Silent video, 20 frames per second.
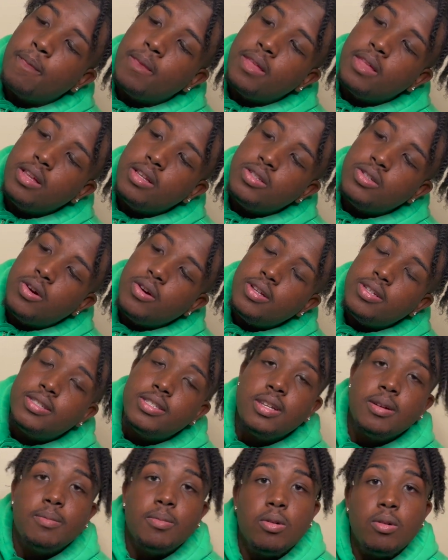The Jordan
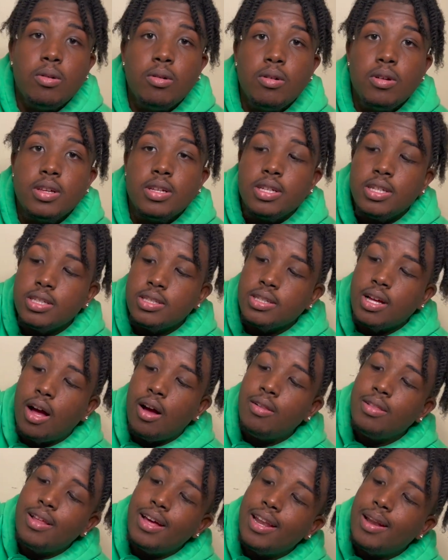symbol is
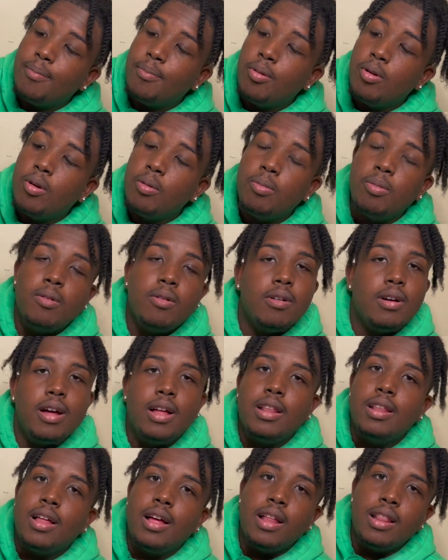outlined in purple.
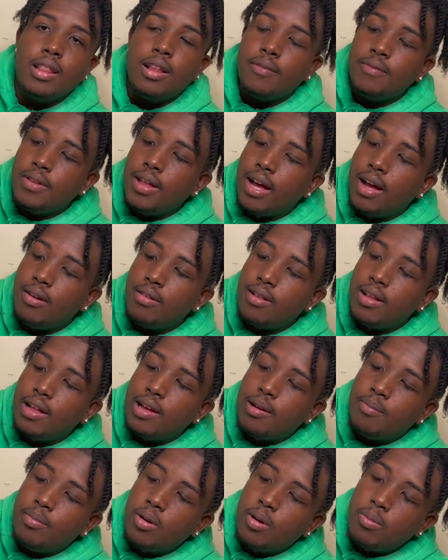I love the
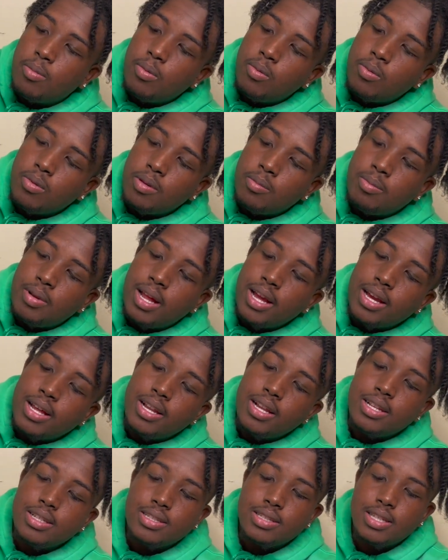outline purple with the black in
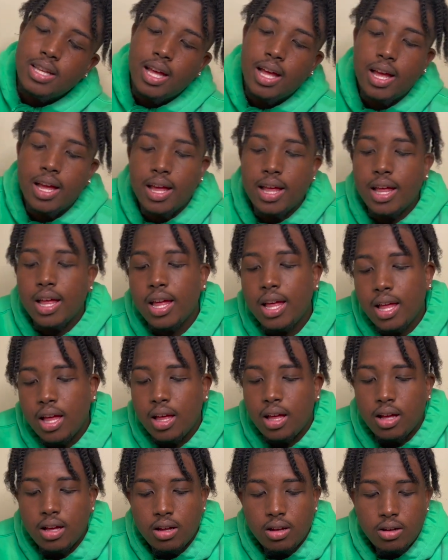the inside.
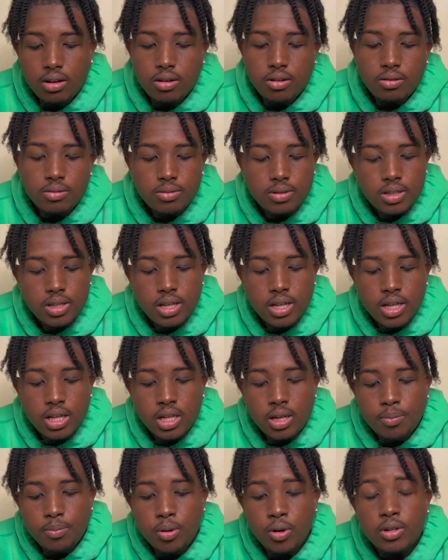
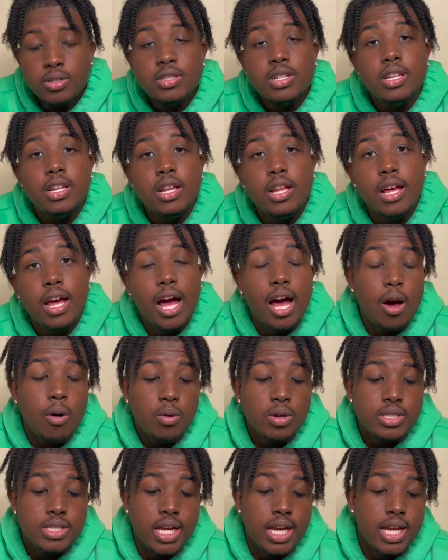Personally, I
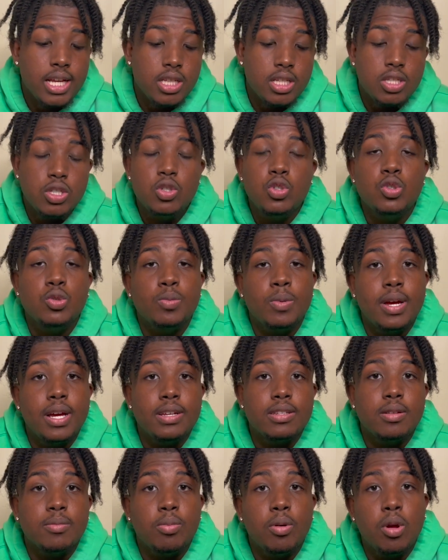would change the shoe
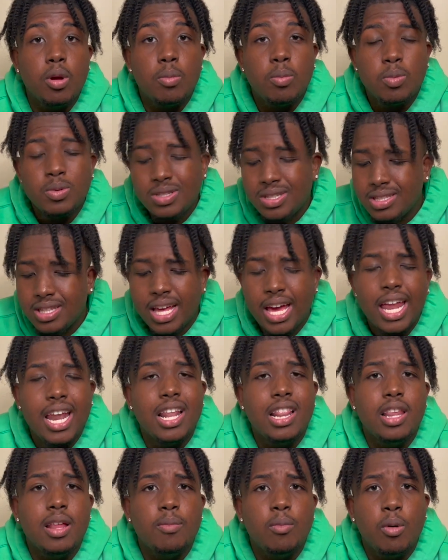spring to purple just to add a
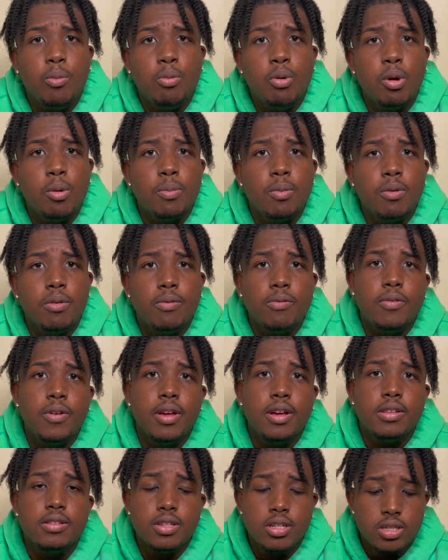little more purple
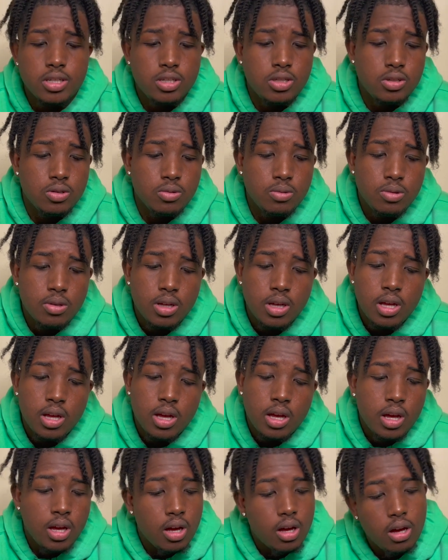feel to the shoe.
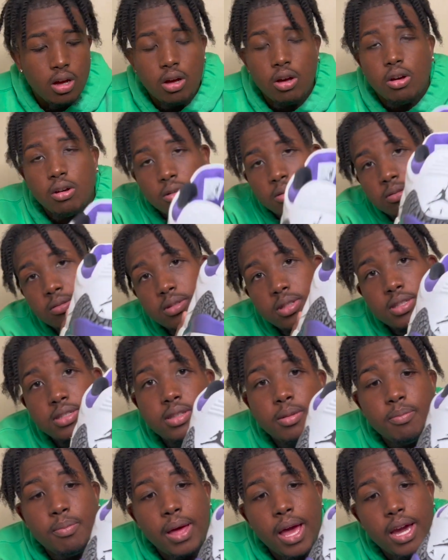Just
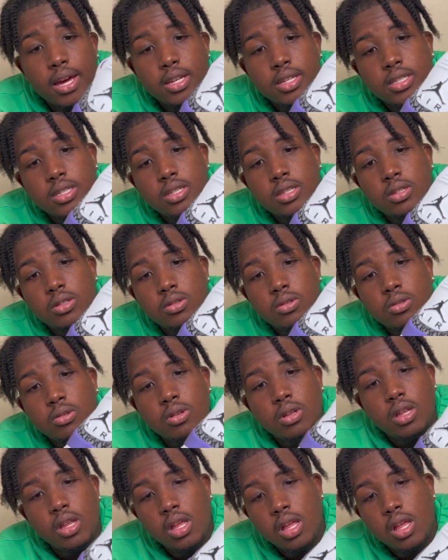the back of the shoe.